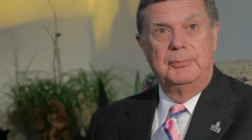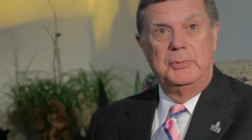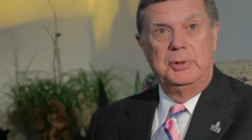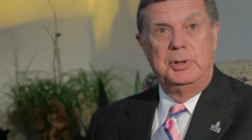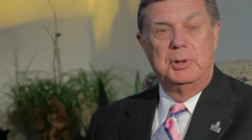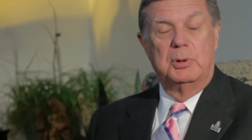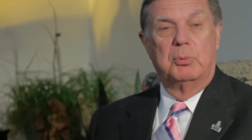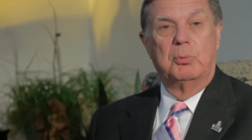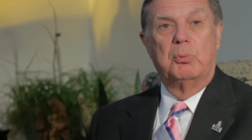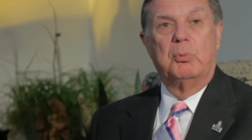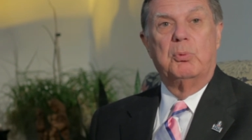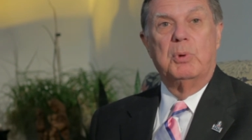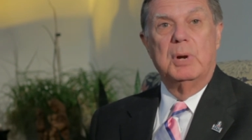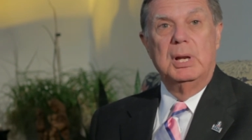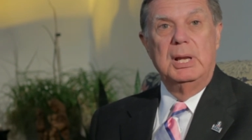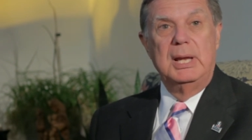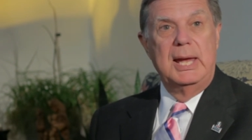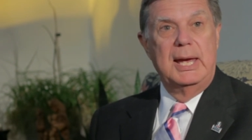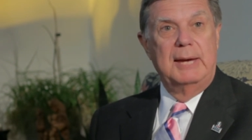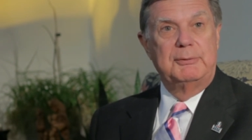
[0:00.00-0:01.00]
You don't
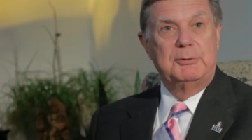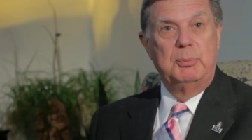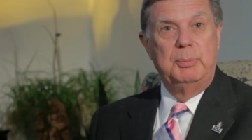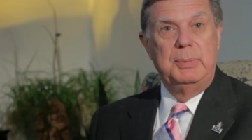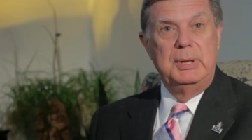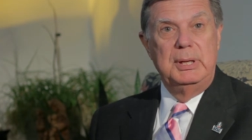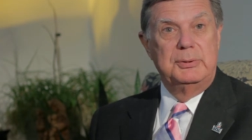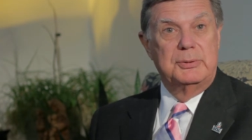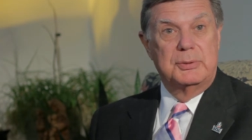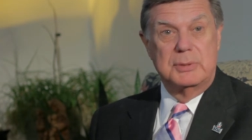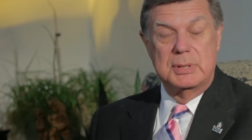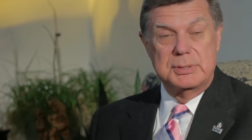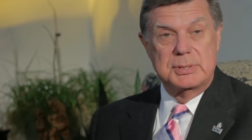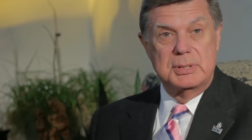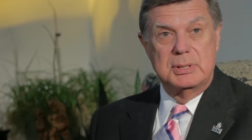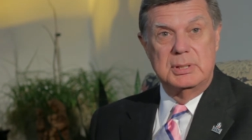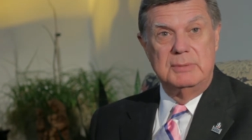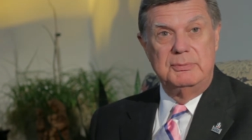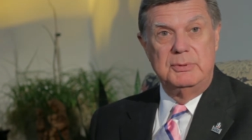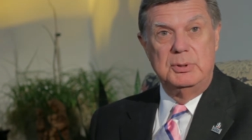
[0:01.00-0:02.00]
really have to be
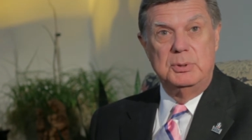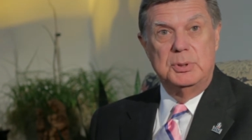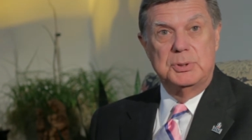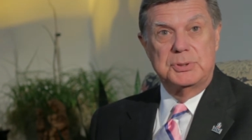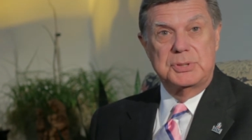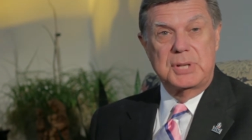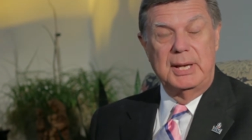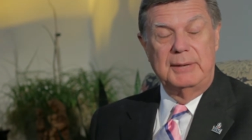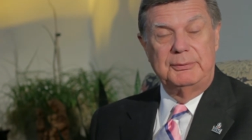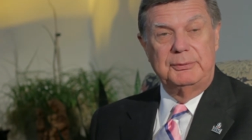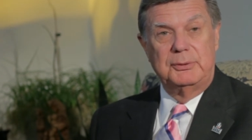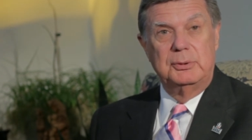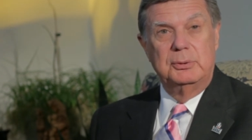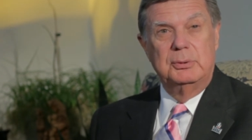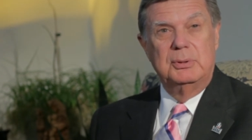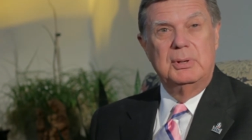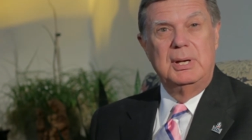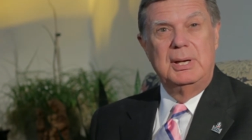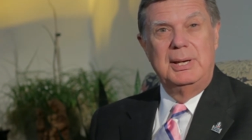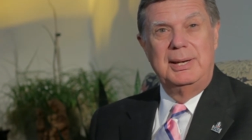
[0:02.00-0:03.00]
sensitive, you just have
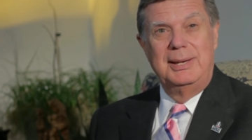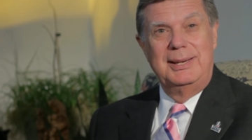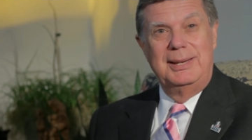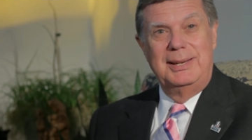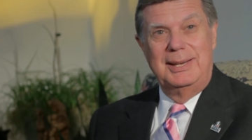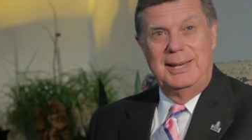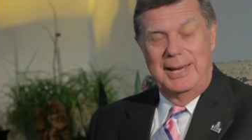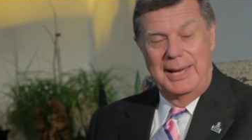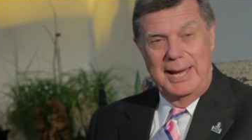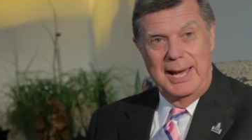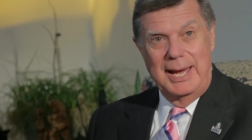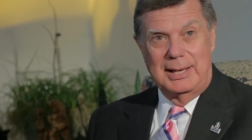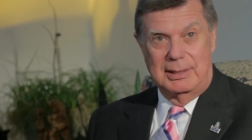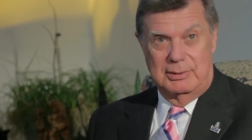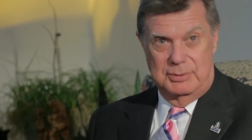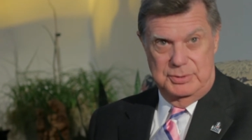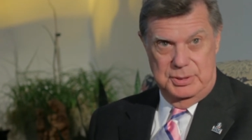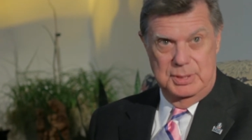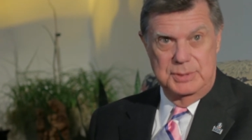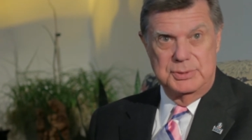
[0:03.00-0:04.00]
to
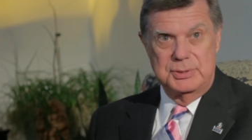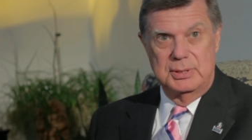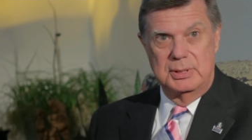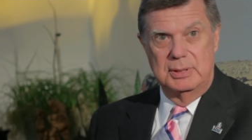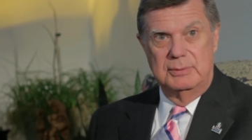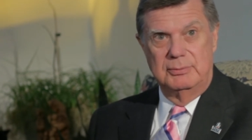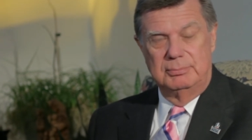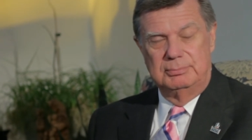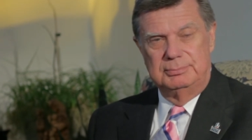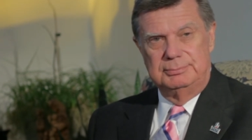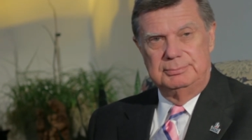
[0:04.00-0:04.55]
act sensitive.